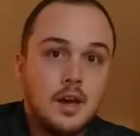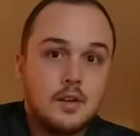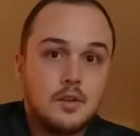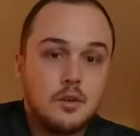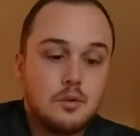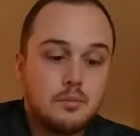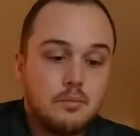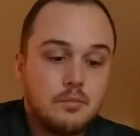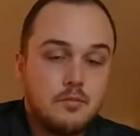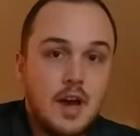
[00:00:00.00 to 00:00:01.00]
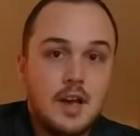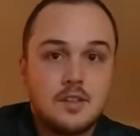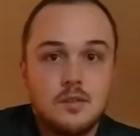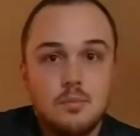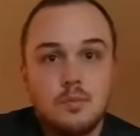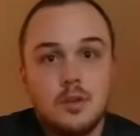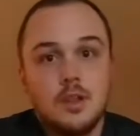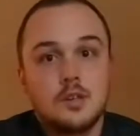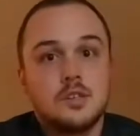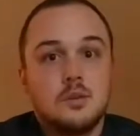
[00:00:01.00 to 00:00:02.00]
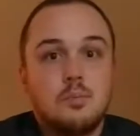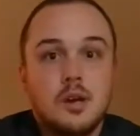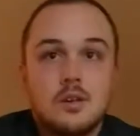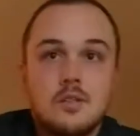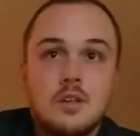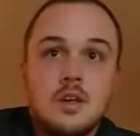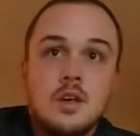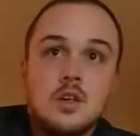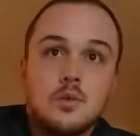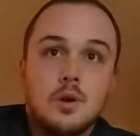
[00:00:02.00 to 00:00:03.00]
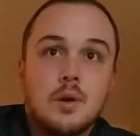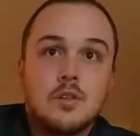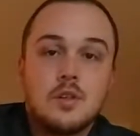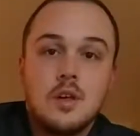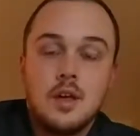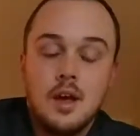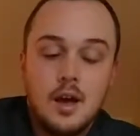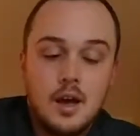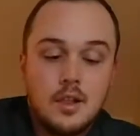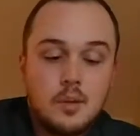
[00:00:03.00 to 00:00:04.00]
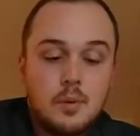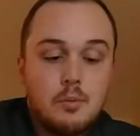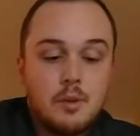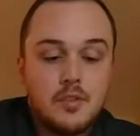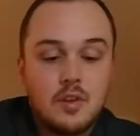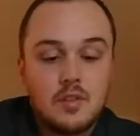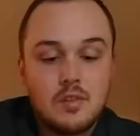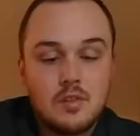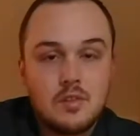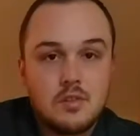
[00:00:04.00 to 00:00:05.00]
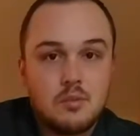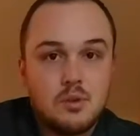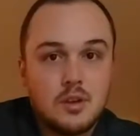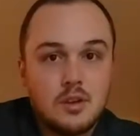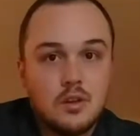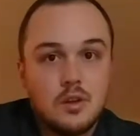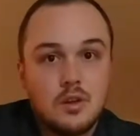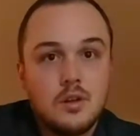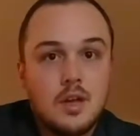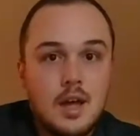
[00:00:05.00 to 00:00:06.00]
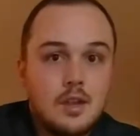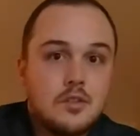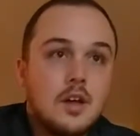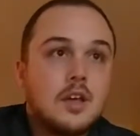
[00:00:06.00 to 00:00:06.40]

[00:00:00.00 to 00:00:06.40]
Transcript: to their vast collection of picks. So anyways, a lot of people might think that this isn't a big deal, and it's not